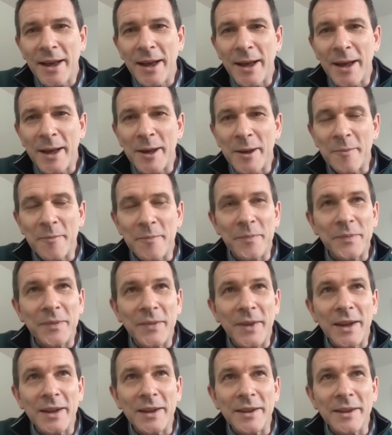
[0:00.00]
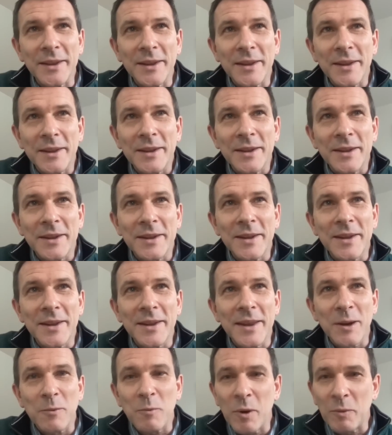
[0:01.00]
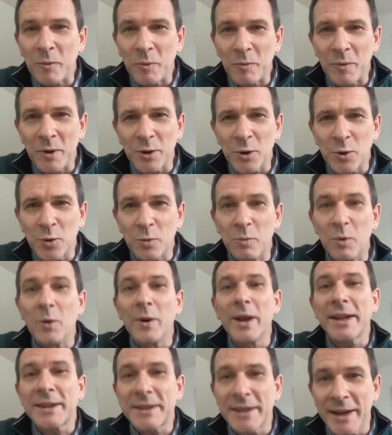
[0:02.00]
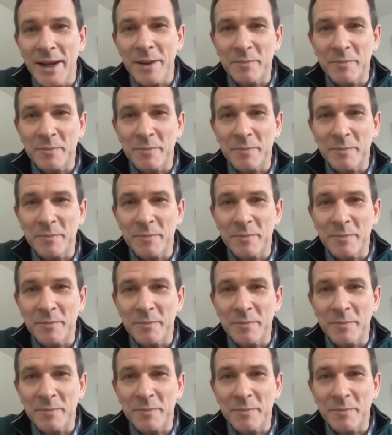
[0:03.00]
in their 111 call will get an